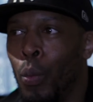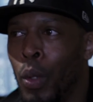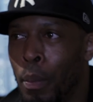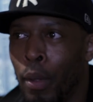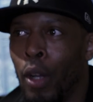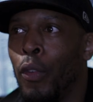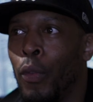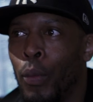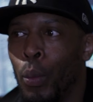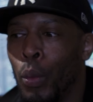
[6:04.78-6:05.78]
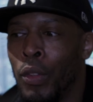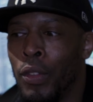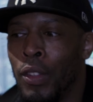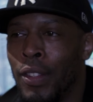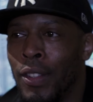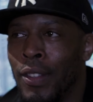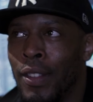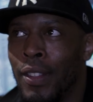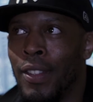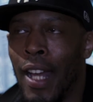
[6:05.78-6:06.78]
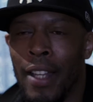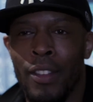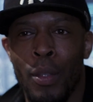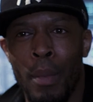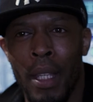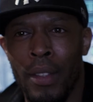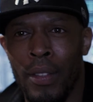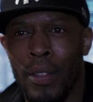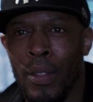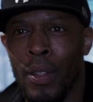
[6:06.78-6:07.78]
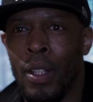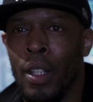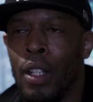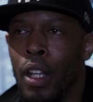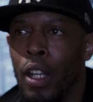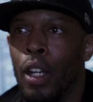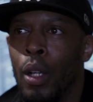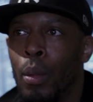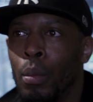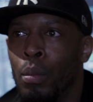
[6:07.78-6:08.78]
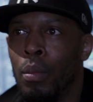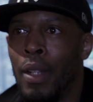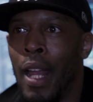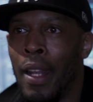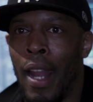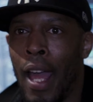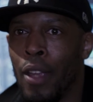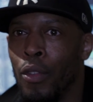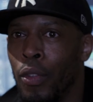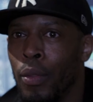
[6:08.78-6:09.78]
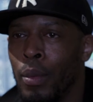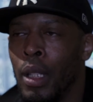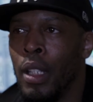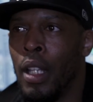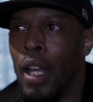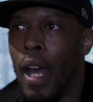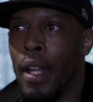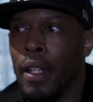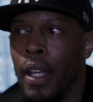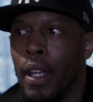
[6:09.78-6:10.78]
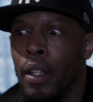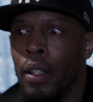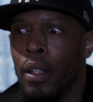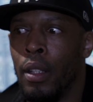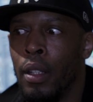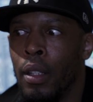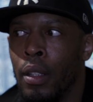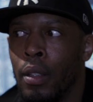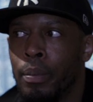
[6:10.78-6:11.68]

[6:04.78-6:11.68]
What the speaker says: We both was starting to mix like live, and then